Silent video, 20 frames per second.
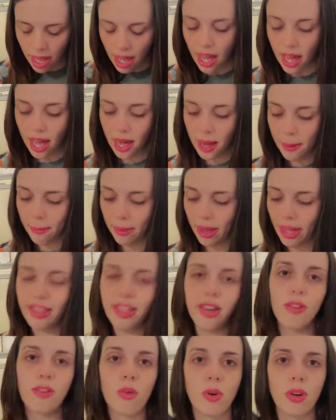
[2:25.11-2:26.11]
Um, and
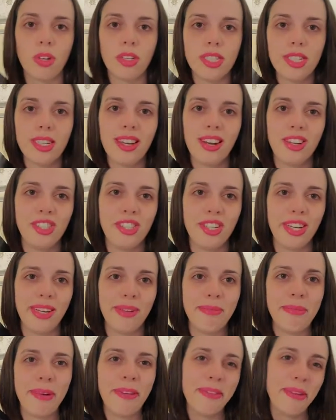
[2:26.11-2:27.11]
then of course our
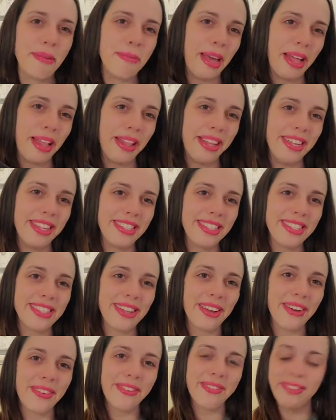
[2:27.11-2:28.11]
giant Morphe palette. So,